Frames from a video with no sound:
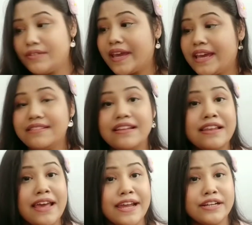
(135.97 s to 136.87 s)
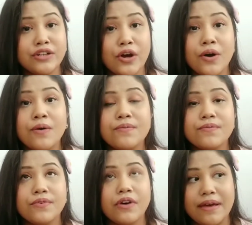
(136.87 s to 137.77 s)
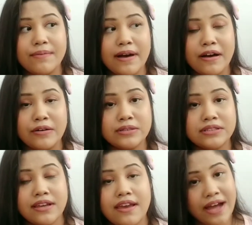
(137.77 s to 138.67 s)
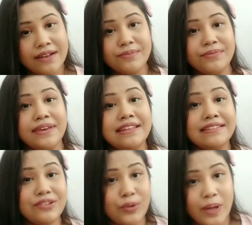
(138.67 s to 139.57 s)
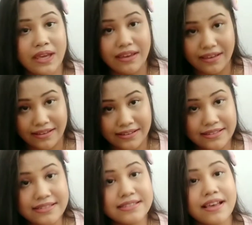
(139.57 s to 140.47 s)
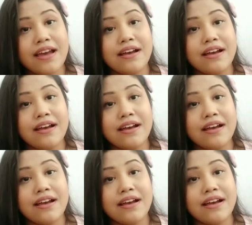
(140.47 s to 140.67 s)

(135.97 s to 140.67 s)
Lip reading: You get the length of about 1 to 3 inches